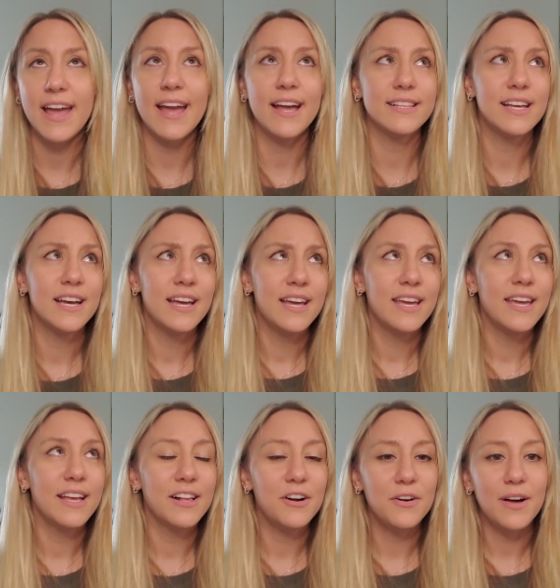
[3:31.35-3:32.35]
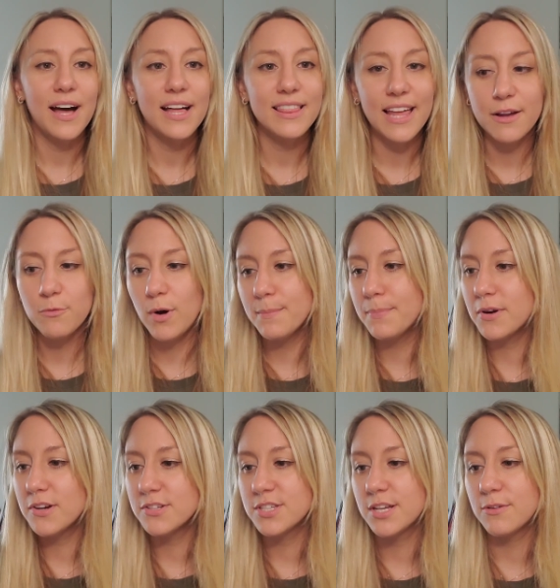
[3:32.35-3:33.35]
And, you know, like one
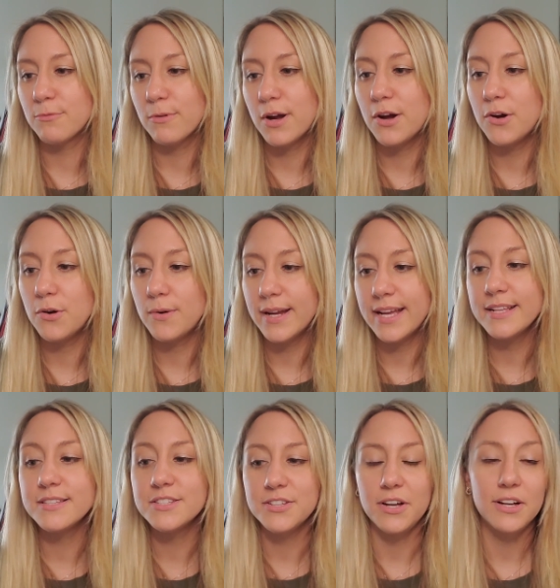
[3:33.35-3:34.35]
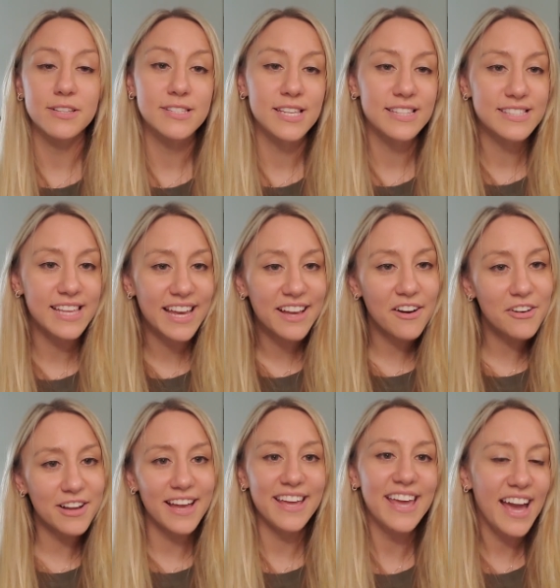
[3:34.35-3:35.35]
person wrote insults, and it's like,
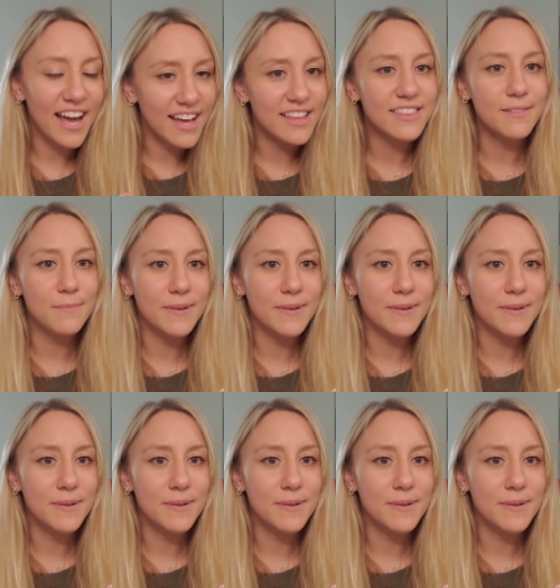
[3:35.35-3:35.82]
okay, yeah,